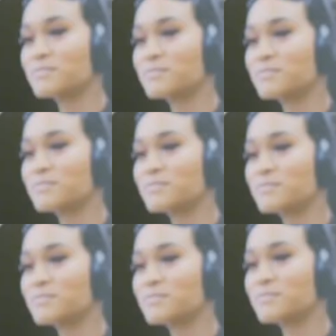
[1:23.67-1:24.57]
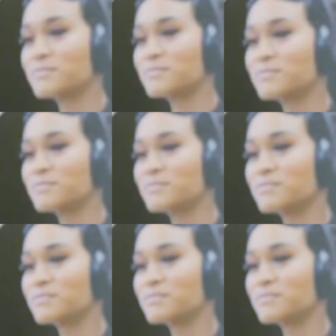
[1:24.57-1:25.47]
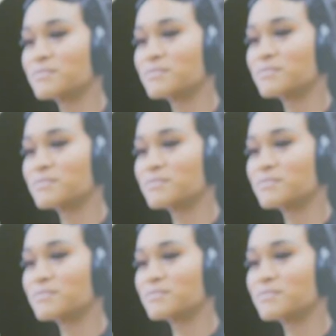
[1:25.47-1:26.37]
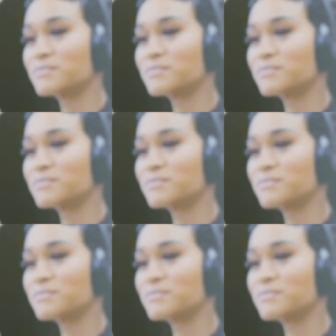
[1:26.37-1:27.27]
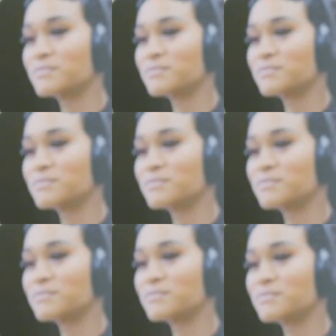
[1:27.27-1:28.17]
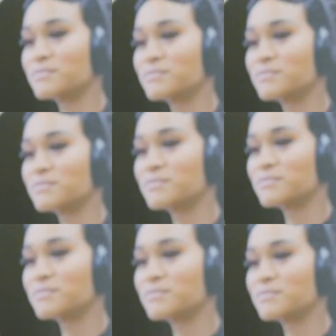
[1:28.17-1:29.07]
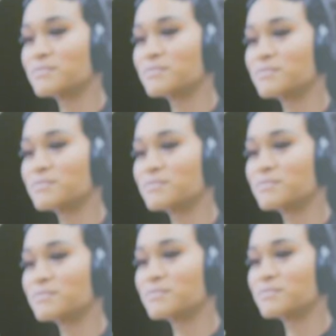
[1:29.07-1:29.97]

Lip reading: [no speech]